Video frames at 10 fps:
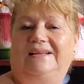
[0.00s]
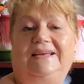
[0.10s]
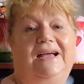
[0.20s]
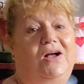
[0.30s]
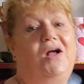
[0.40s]

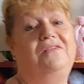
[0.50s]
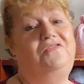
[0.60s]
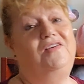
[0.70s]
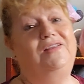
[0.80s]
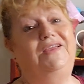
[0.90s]
Now, I
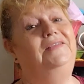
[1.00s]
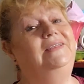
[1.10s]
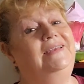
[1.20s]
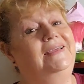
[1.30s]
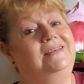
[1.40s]
follow
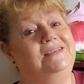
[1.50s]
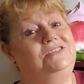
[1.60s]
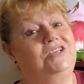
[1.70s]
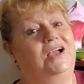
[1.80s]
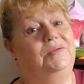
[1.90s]
Lynette at
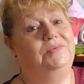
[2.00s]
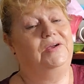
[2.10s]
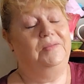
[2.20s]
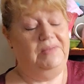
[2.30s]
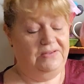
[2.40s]
Charm
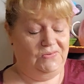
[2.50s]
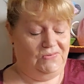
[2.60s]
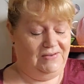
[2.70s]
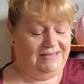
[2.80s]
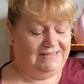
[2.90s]
Grammy.
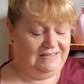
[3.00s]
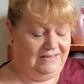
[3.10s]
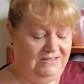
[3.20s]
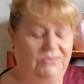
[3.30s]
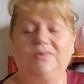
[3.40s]
Always
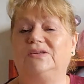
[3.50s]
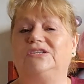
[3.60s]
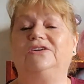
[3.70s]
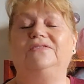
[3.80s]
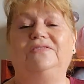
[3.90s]
like to
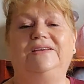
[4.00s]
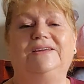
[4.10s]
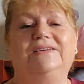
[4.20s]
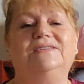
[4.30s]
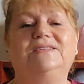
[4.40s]
watch her
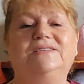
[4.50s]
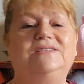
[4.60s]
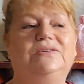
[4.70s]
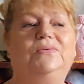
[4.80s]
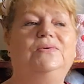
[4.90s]
videos.
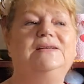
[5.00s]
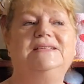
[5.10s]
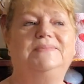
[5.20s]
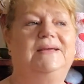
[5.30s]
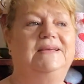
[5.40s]
She's
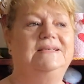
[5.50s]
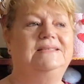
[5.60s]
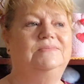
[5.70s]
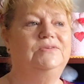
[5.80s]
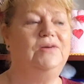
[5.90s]
always making
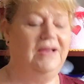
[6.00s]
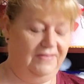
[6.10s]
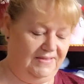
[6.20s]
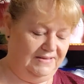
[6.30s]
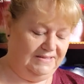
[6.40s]
some
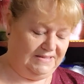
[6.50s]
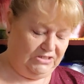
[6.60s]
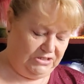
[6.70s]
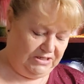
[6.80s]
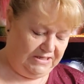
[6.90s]
great things,
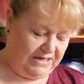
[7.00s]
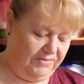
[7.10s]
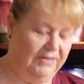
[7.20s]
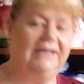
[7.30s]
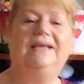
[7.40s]
and she
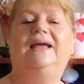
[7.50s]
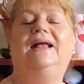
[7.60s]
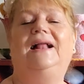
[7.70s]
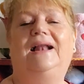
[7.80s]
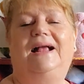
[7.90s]
currently
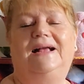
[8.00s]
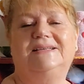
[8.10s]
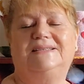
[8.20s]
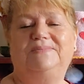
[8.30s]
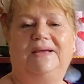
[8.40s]

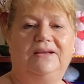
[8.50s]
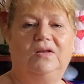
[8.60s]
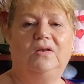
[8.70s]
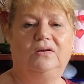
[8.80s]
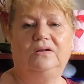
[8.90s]
has a
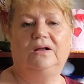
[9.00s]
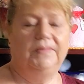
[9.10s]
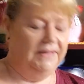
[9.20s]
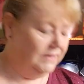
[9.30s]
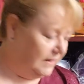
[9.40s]
make-along
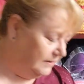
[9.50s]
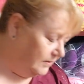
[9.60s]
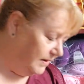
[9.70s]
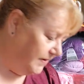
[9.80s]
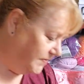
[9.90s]
going, and
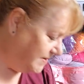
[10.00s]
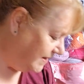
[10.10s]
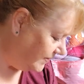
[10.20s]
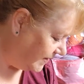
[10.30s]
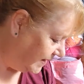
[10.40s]
I have to
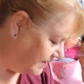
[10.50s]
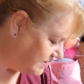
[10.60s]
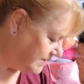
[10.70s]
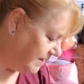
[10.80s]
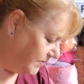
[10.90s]
get the
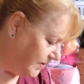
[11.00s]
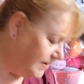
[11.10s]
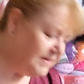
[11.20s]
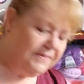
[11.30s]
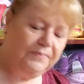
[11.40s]
hashtag
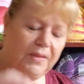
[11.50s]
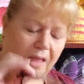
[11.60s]
right.